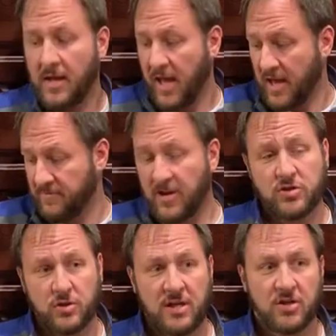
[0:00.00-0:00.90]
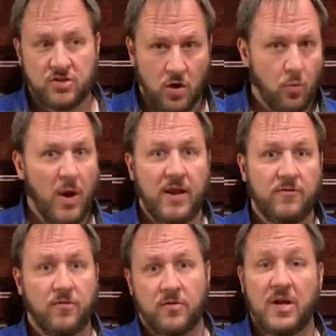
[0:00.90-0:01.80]
And eventually, he'll start waiting
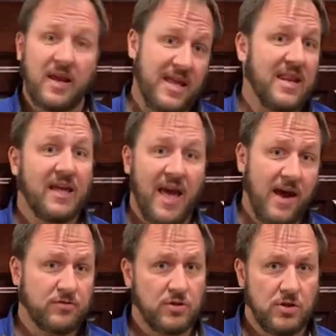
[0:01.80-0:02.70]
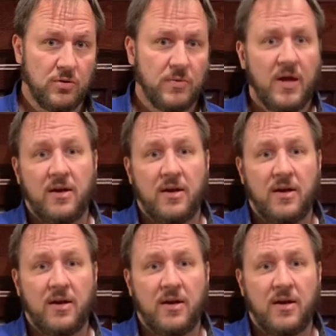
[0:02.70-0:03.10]
and eating after you.